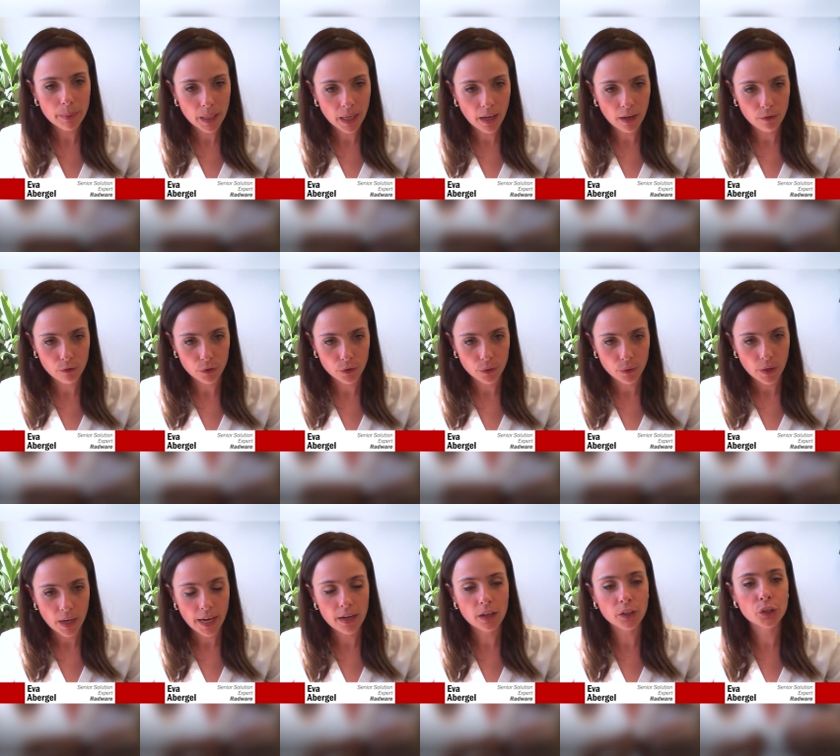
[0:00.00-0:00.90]
behavior
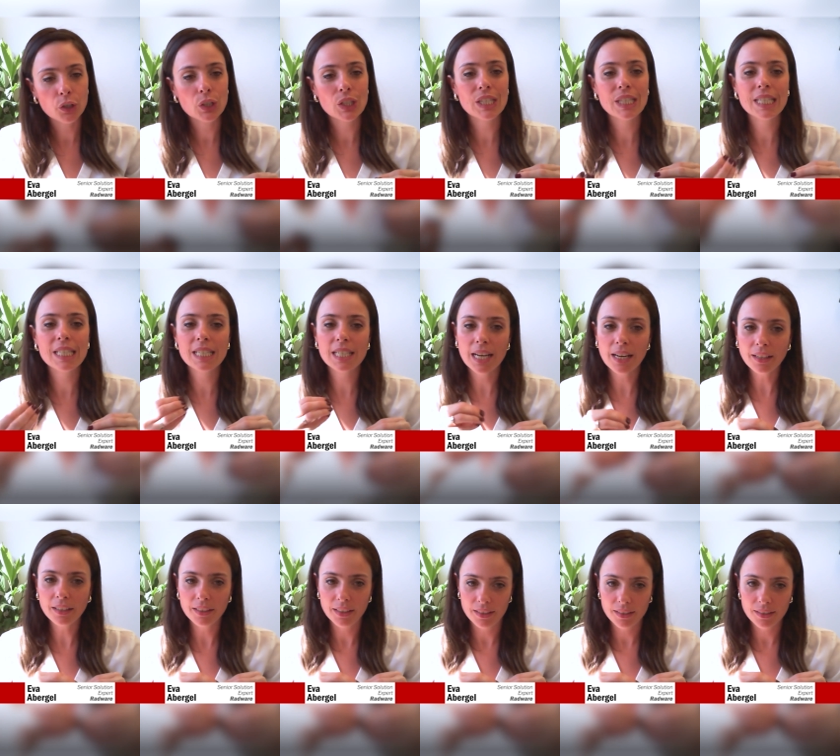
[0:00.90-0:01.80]
and
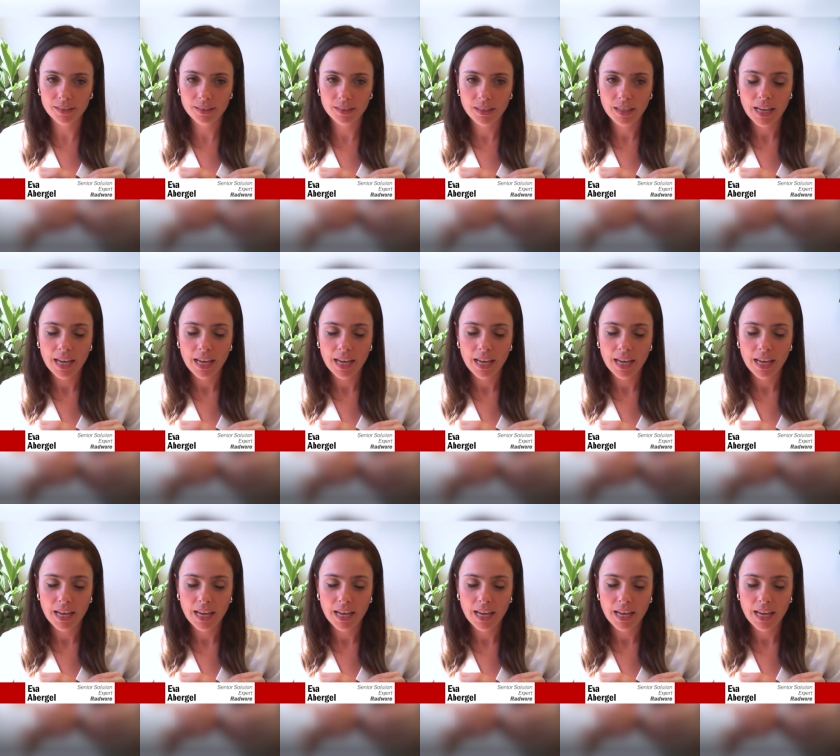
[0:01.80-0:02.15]
understand it,